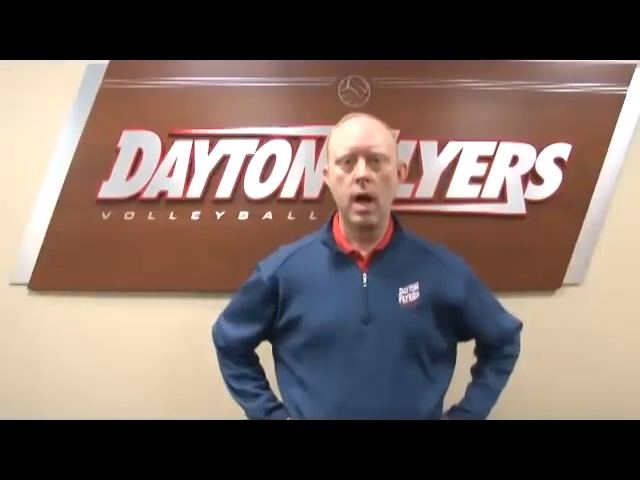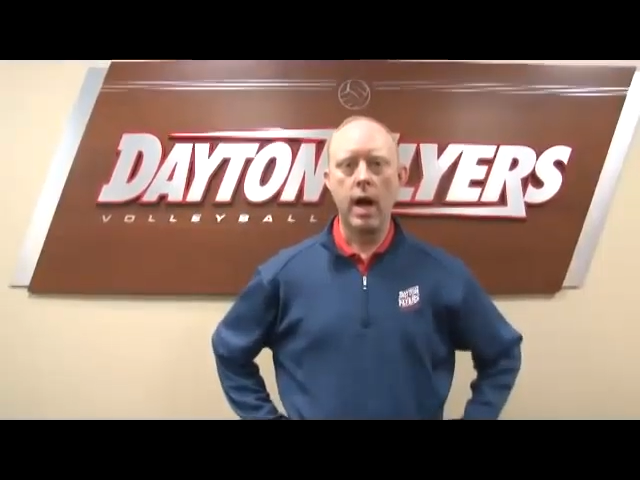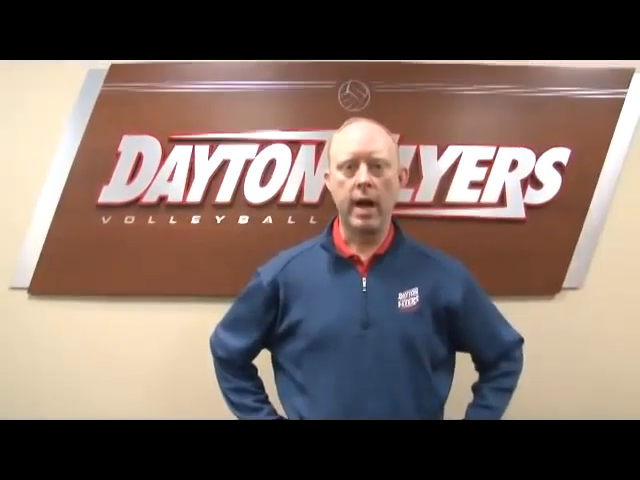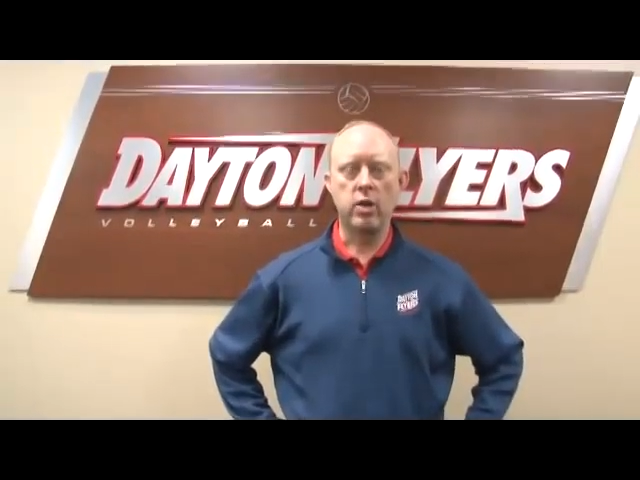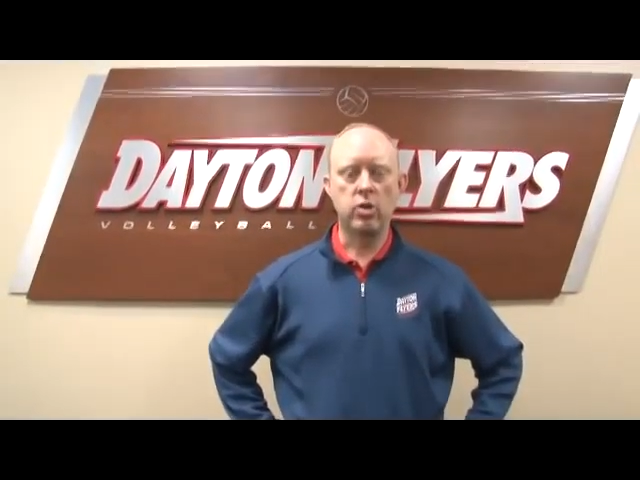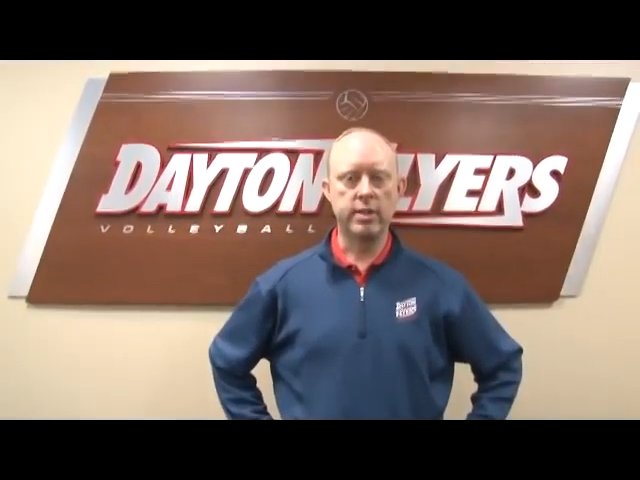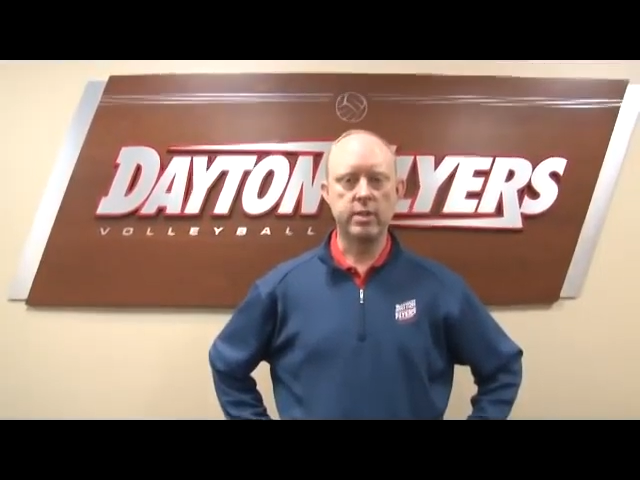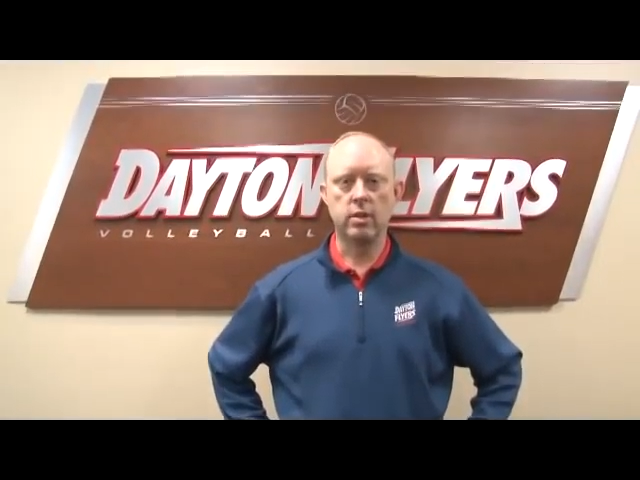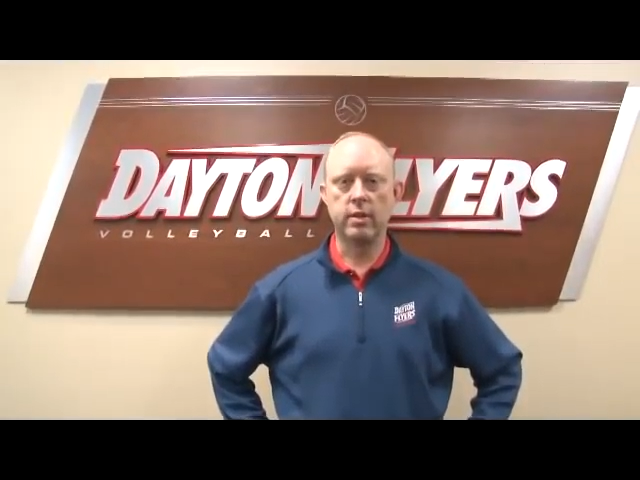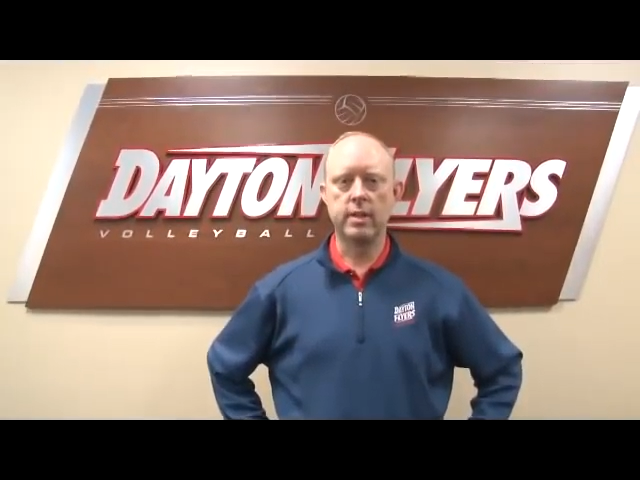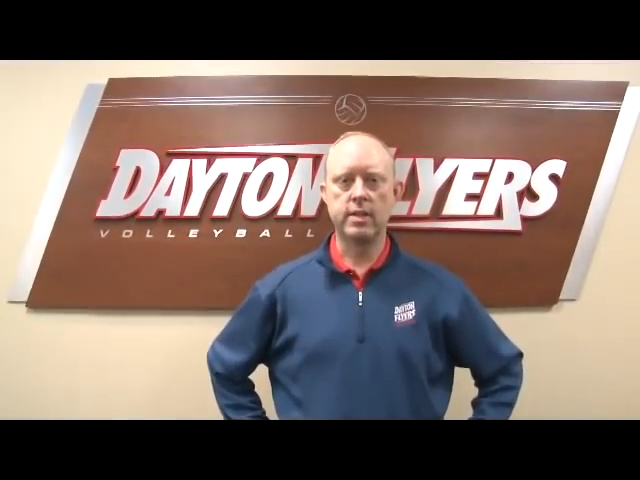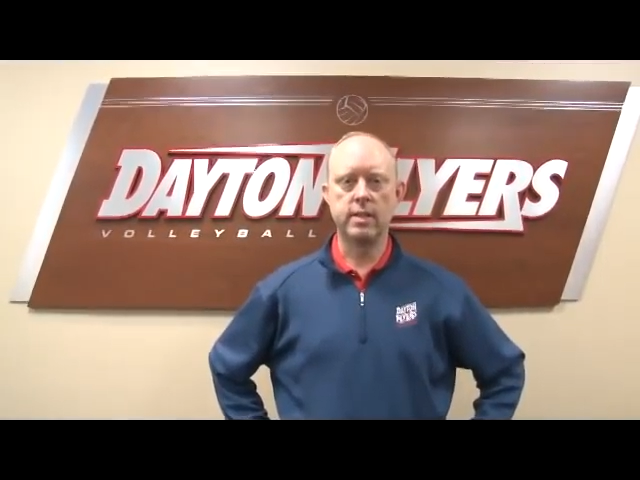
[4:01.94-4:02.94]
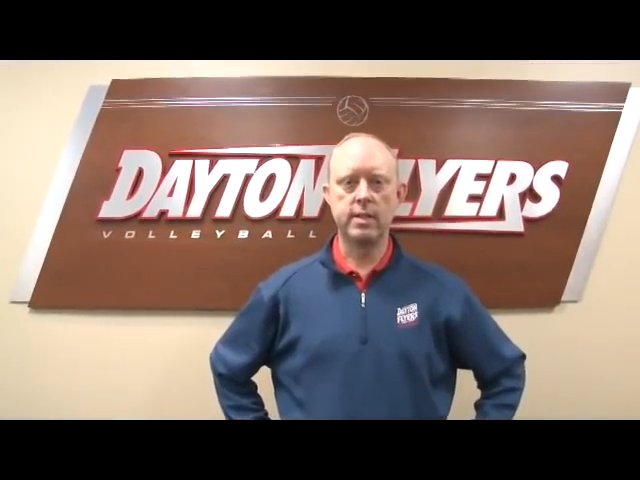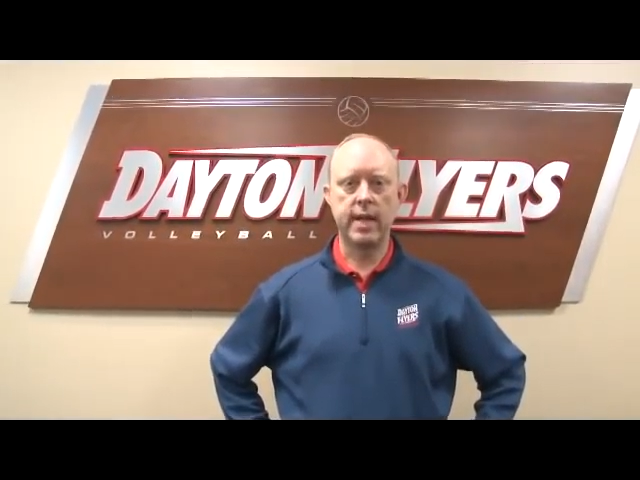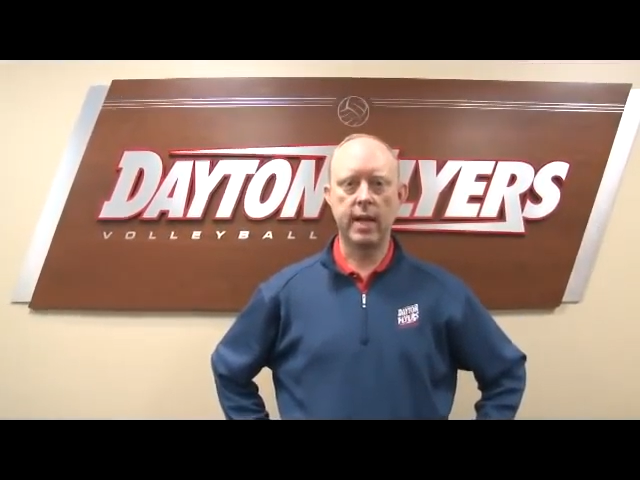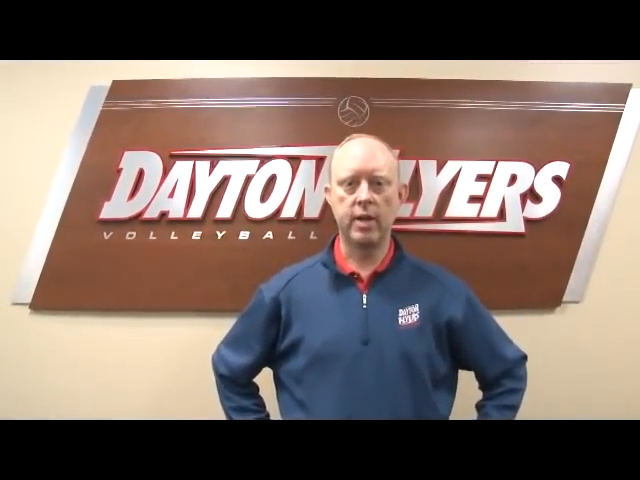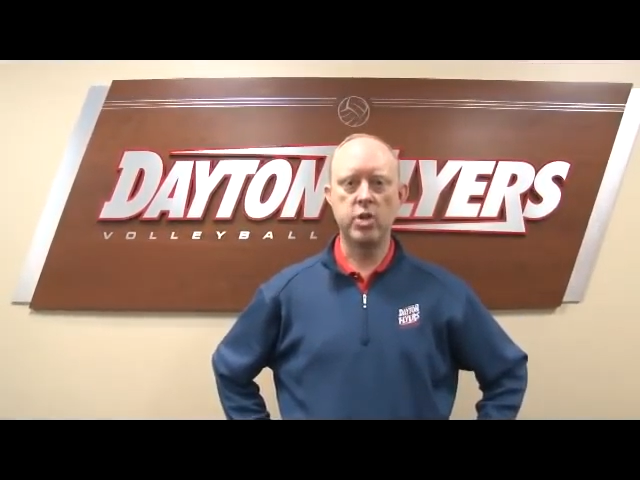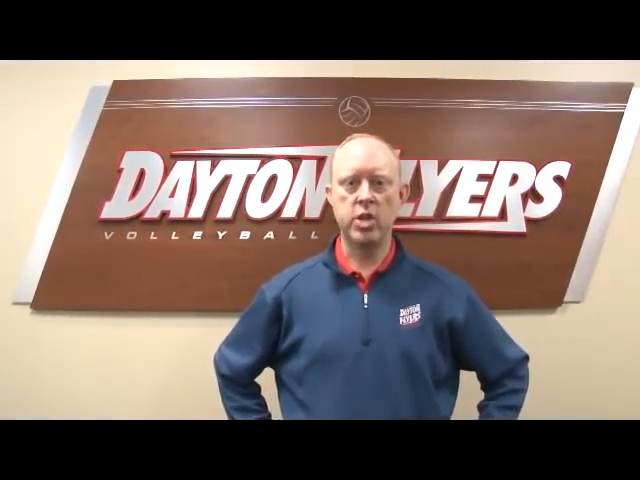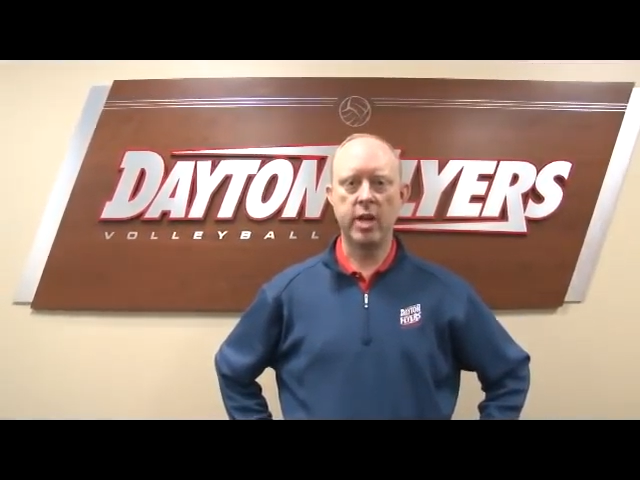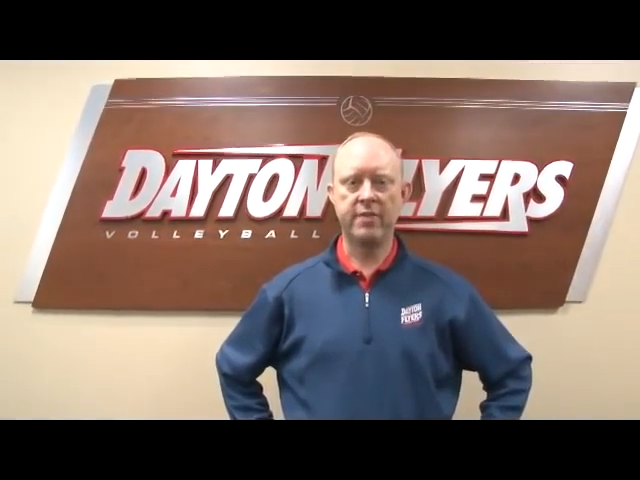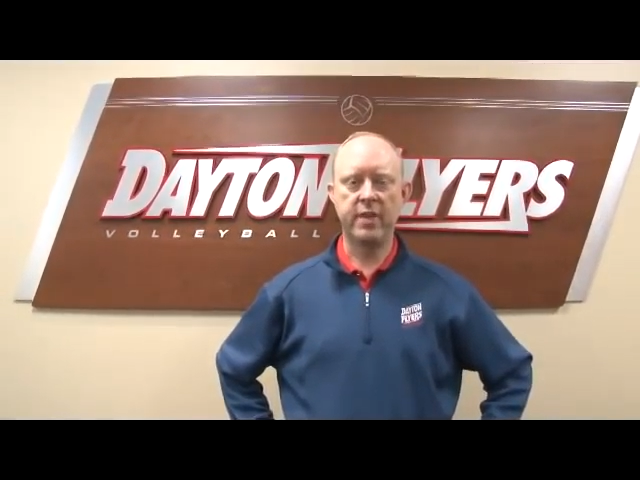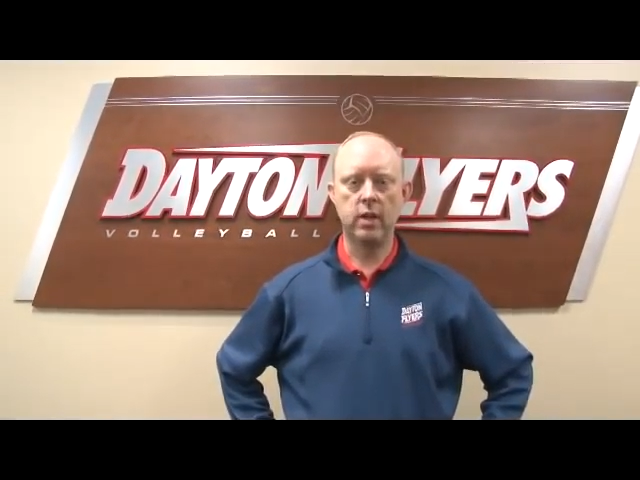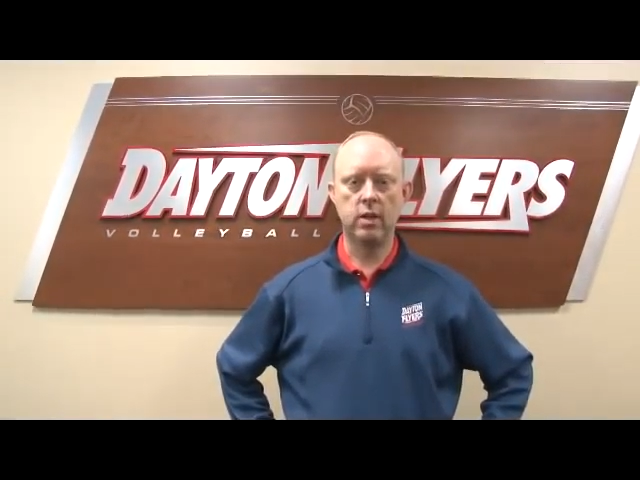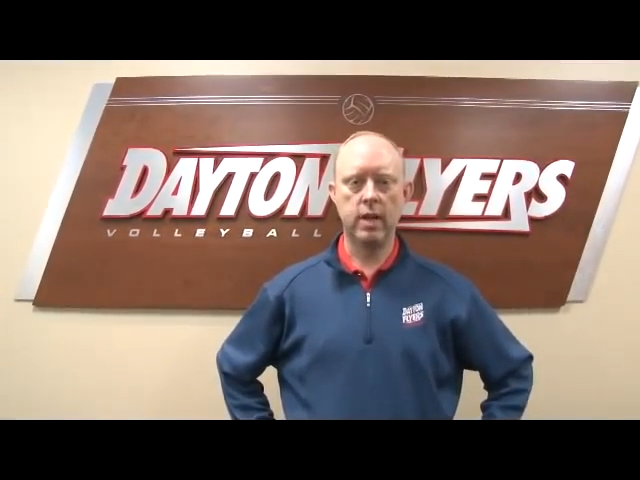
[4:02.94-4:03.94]
Hi, Krystal. This is Kelly
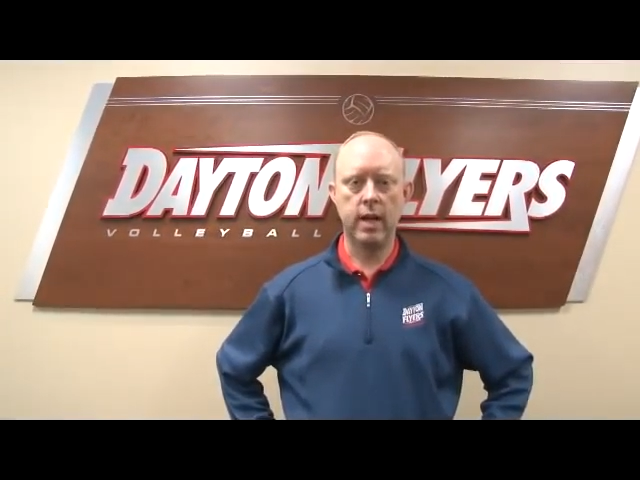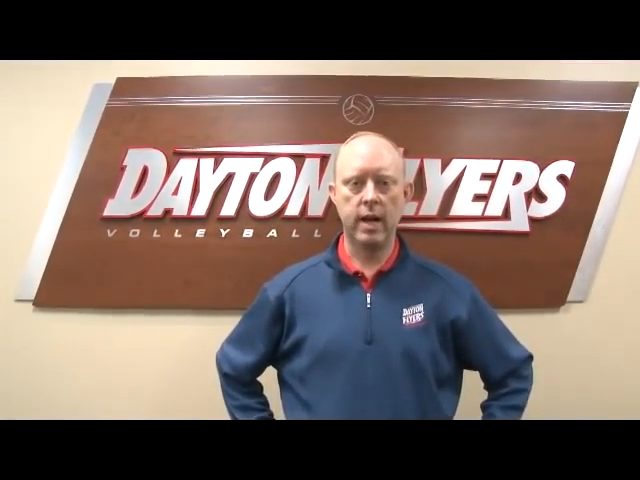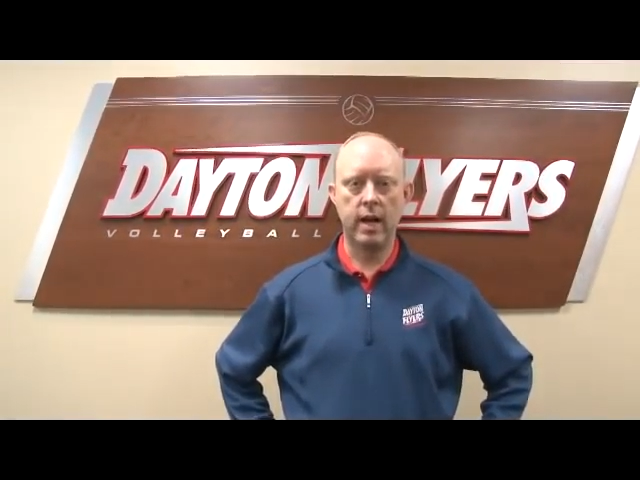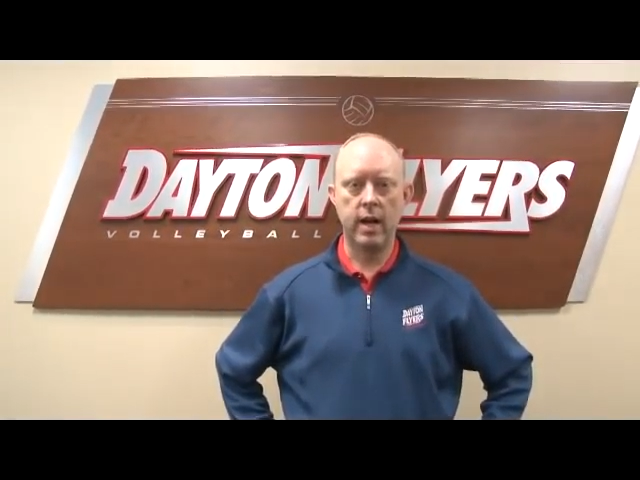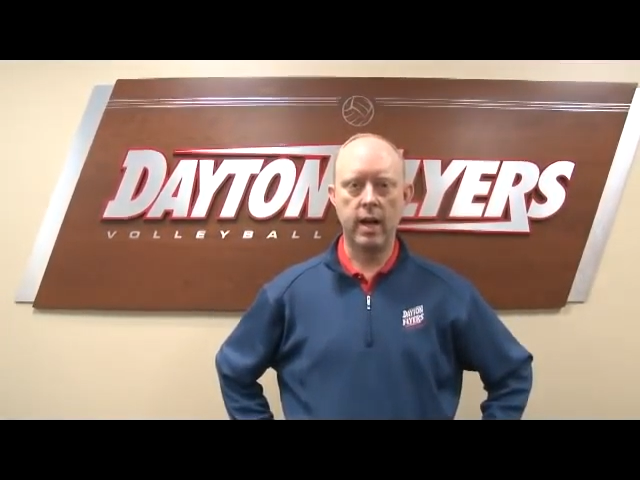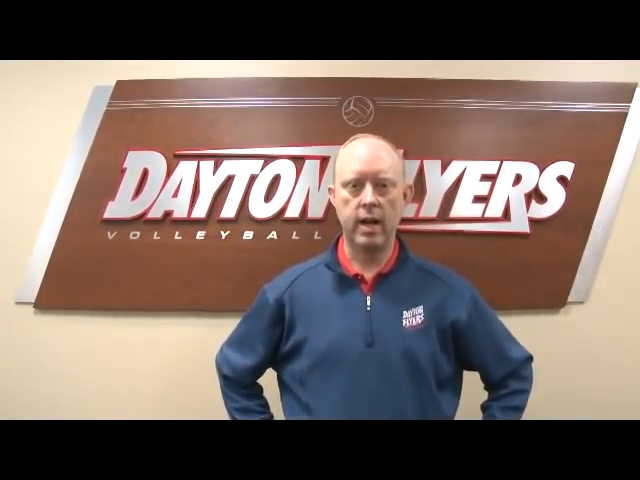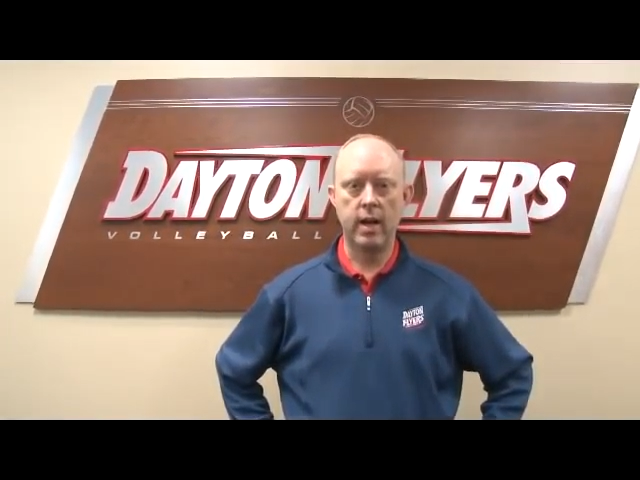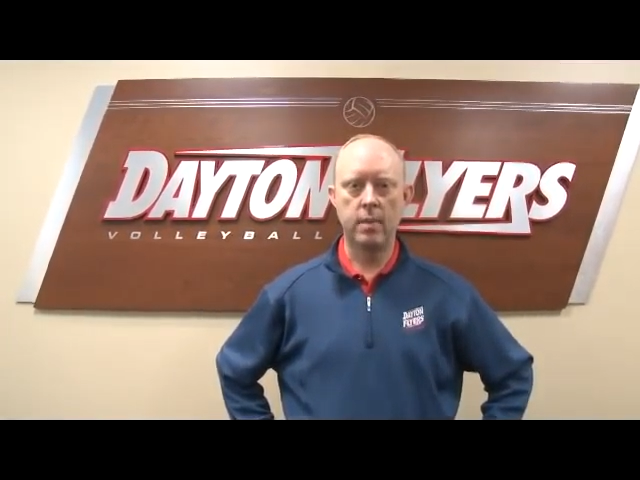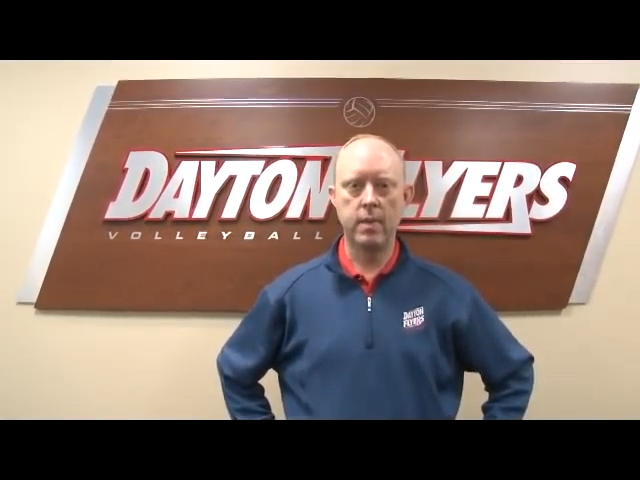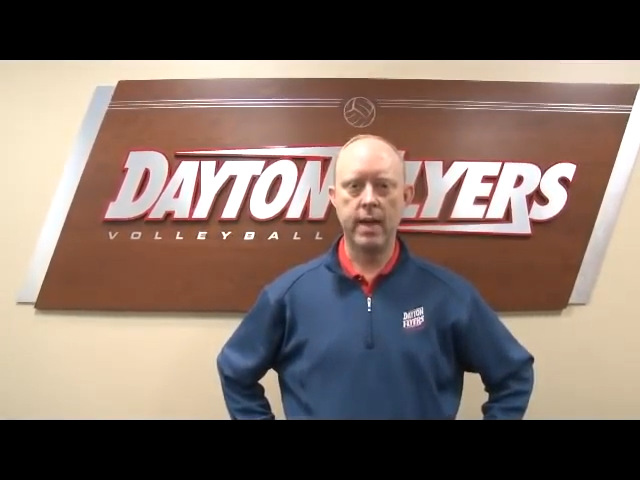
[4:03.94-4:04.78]
Sheffield, uh,